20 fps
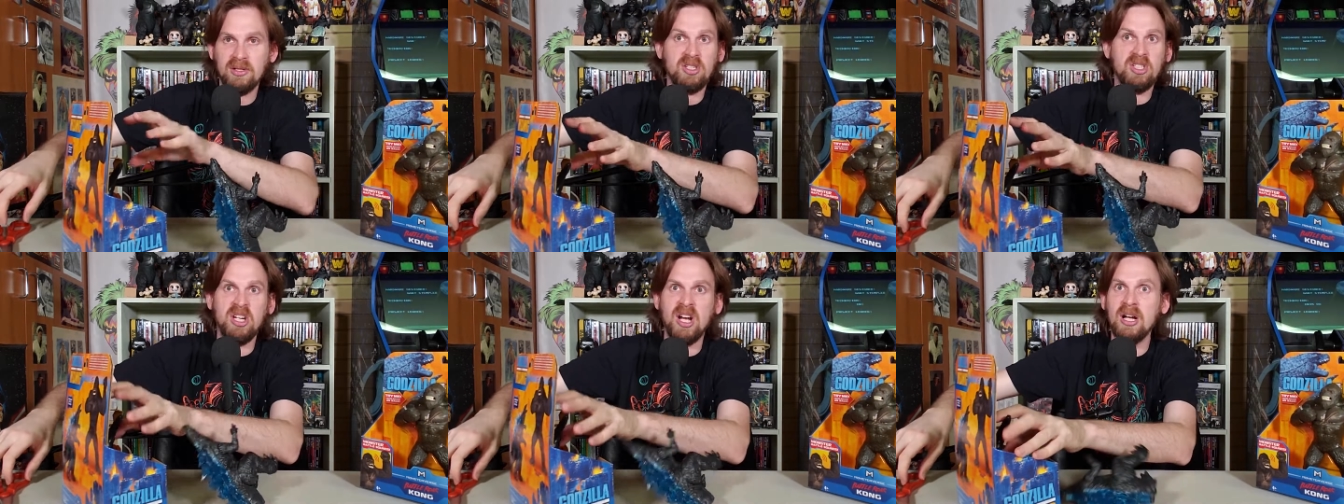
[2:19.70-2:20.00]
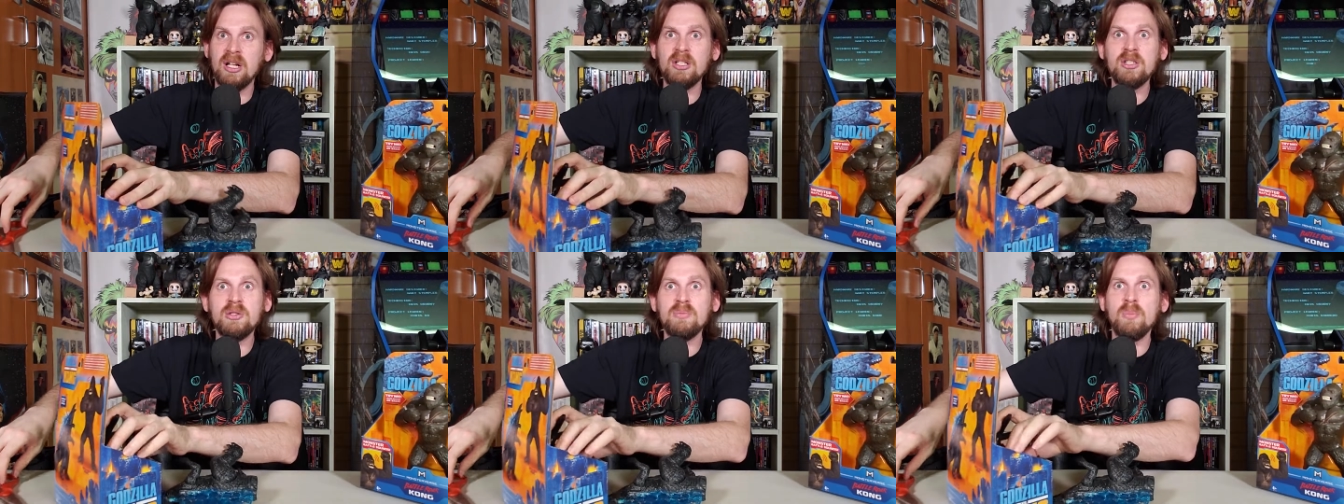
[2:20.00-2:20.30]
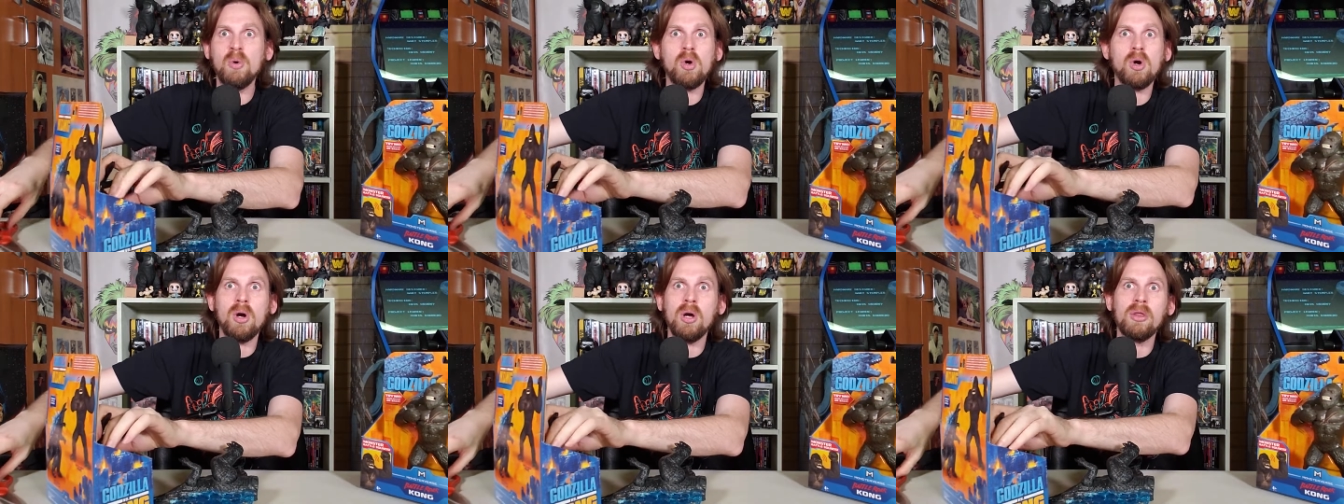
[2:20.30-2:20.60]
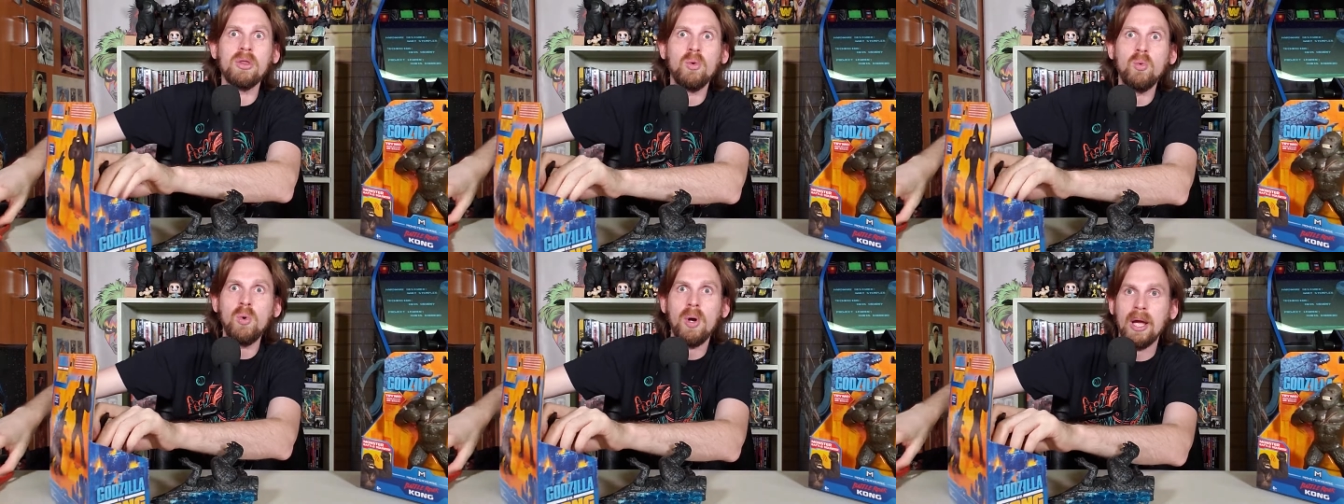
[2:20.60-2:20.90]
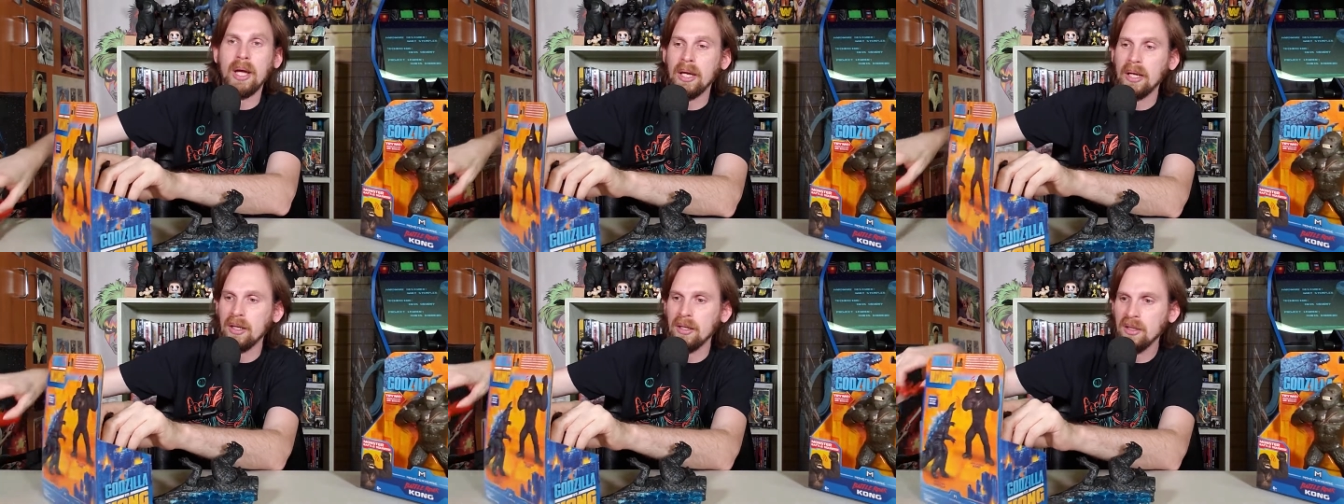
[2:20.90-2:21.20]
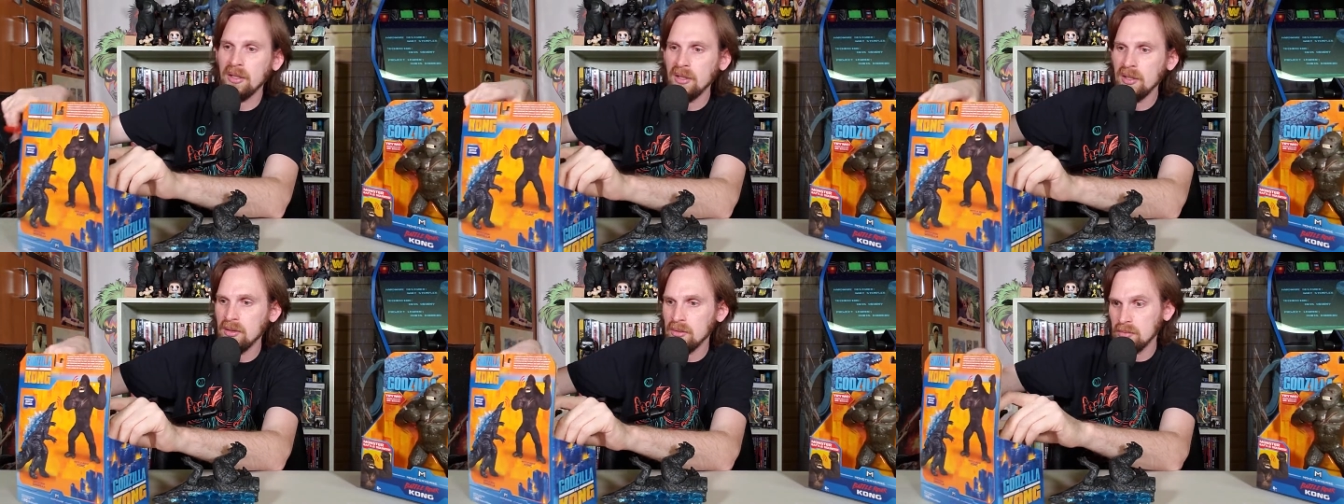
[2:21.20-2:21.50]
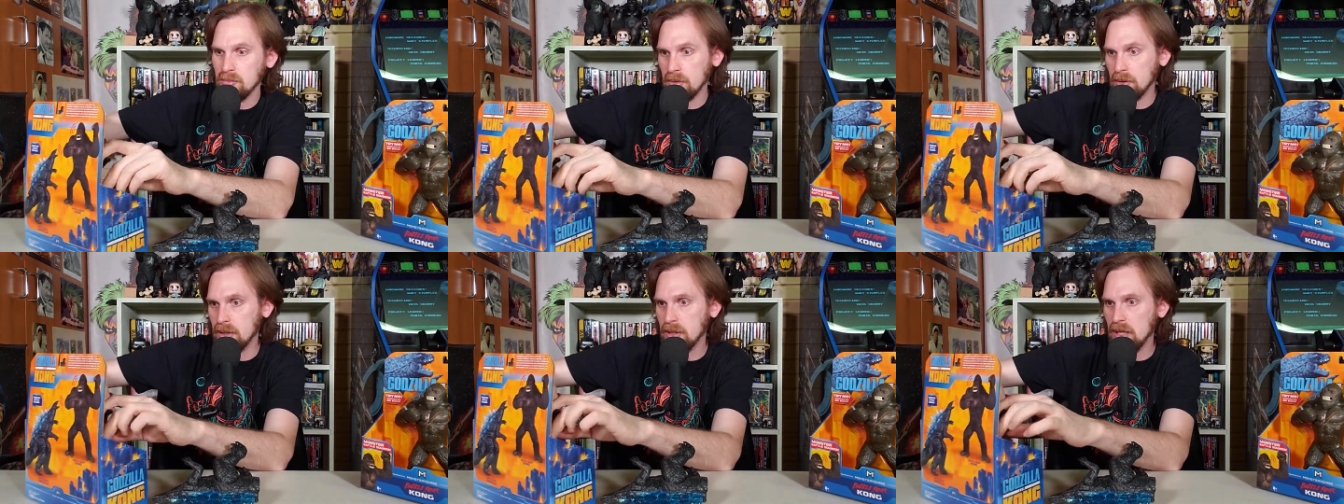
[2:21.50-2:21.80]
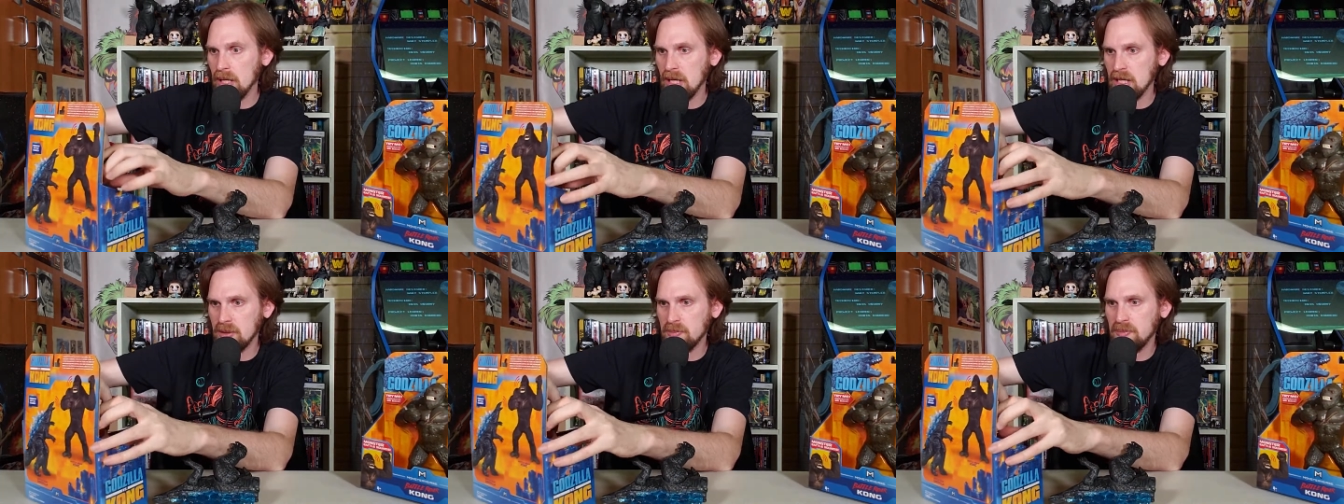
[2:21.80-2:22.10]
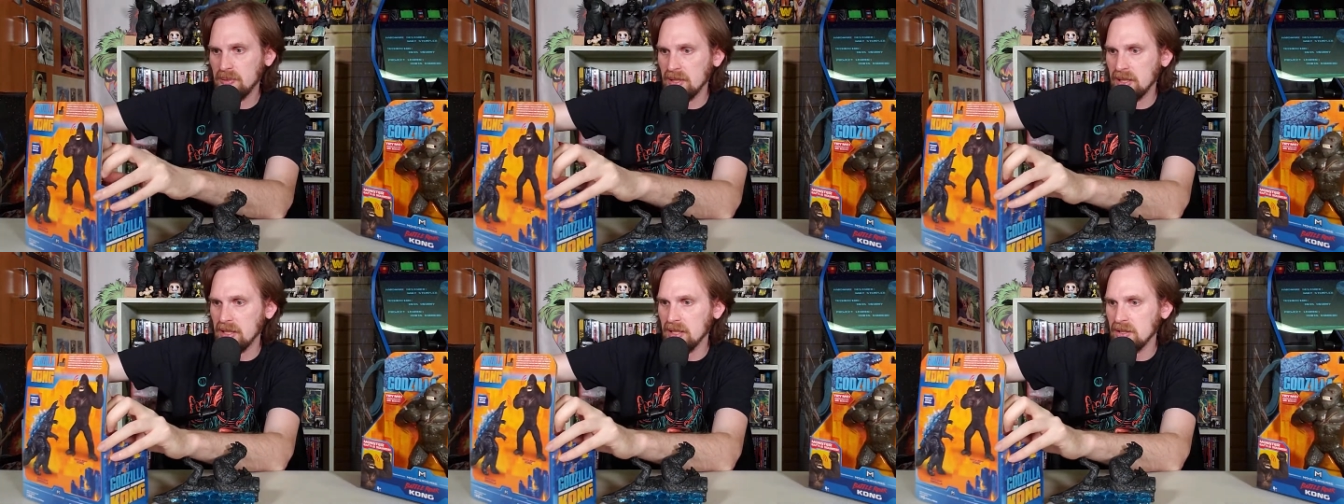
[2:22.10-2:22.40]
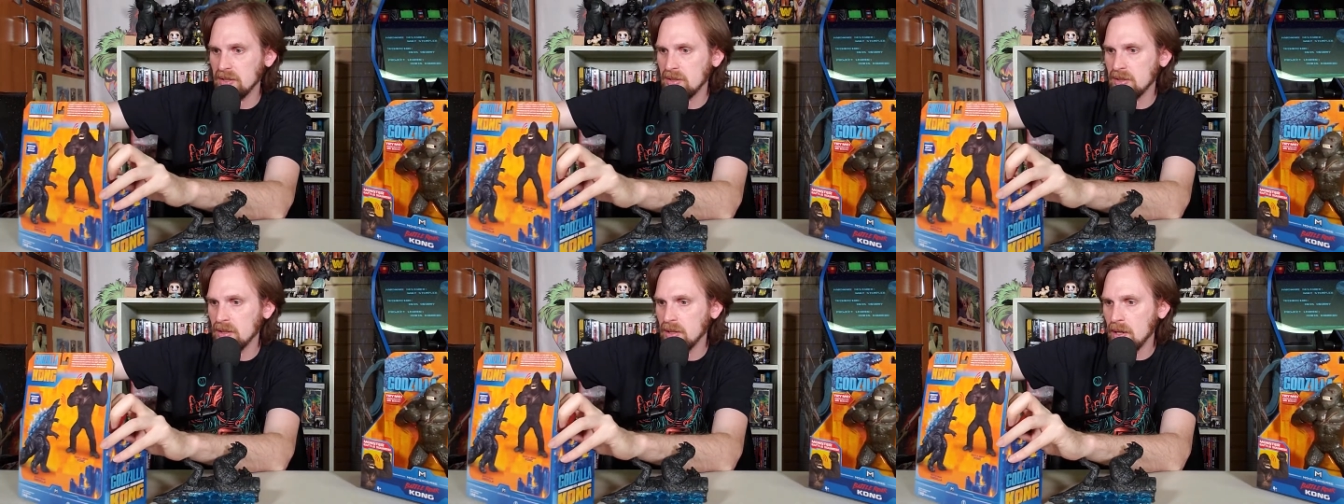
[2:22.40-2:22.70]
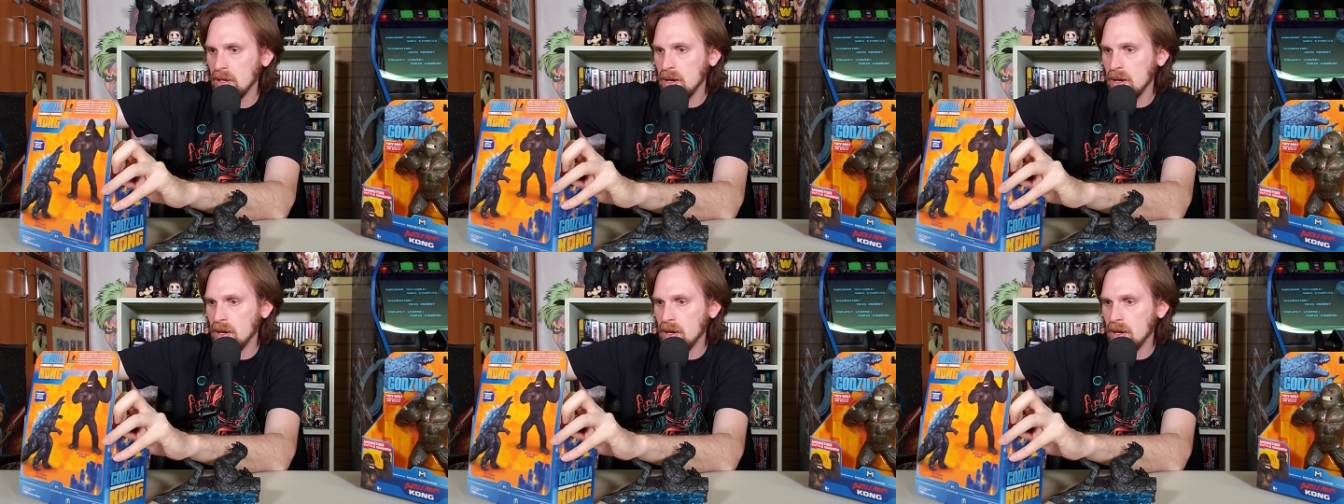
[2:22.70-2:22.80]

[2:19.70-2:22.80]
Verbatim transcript: tons more on the way. Like, yes, please.